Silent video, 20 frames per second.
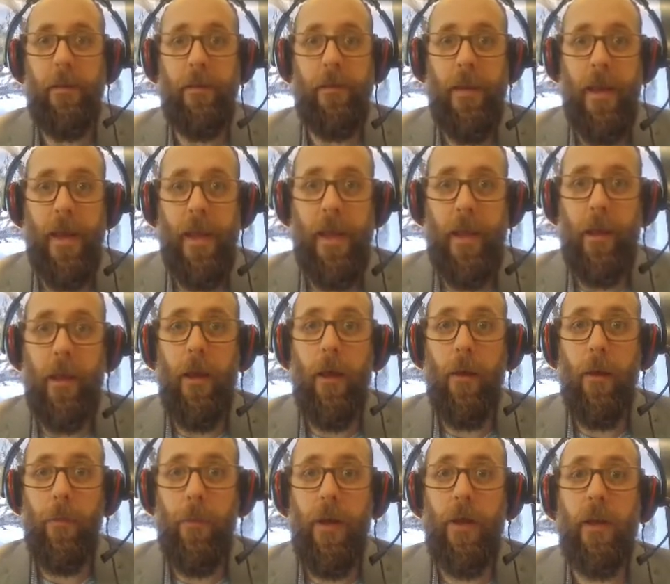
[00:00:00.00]
dang,
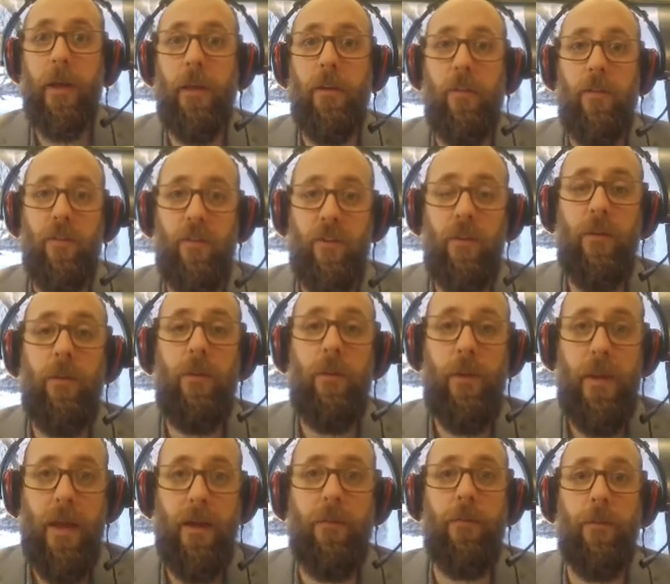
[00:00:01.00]
Buck is two
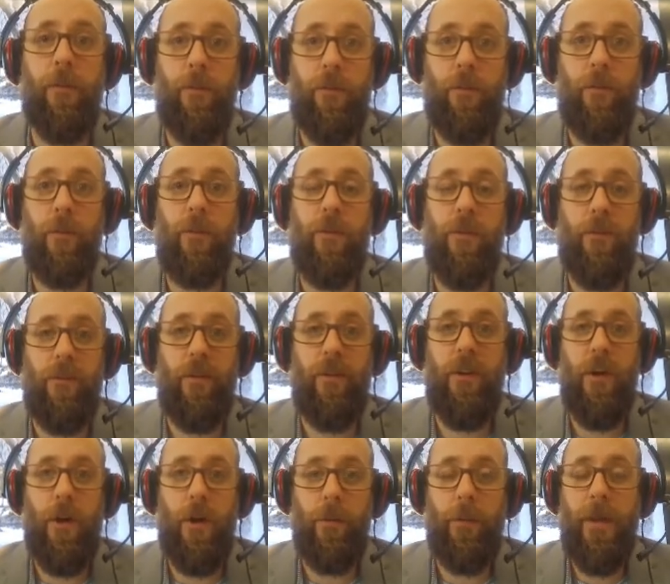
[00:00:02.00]
devils worth of a dog,